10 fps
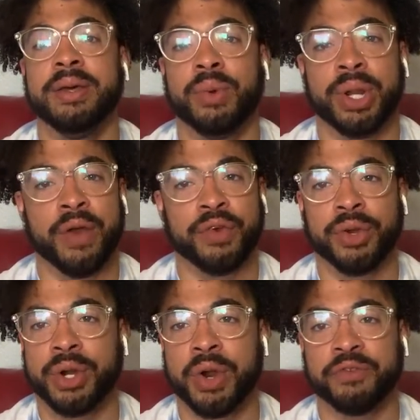Whatever you're
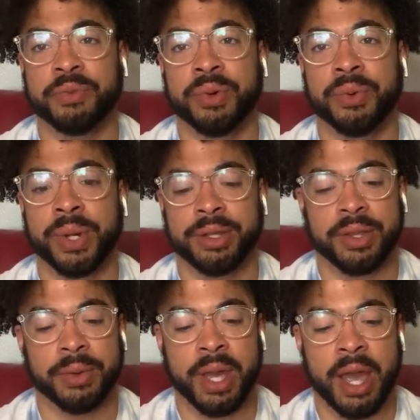comfortable with,
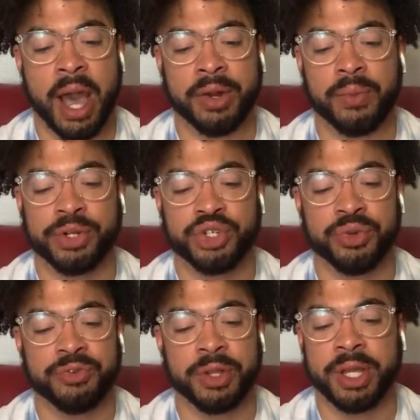okay? I don't want you
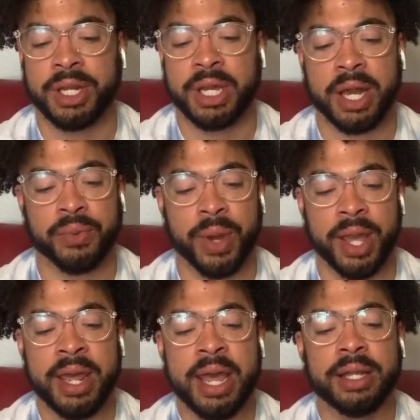to feel any kind of way.
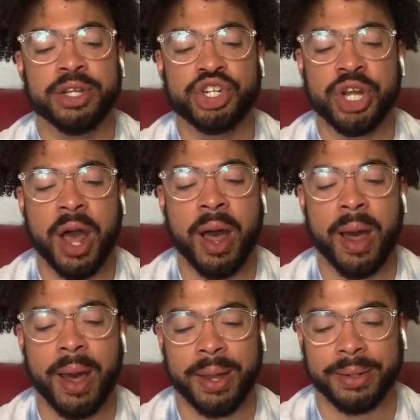LaShawn.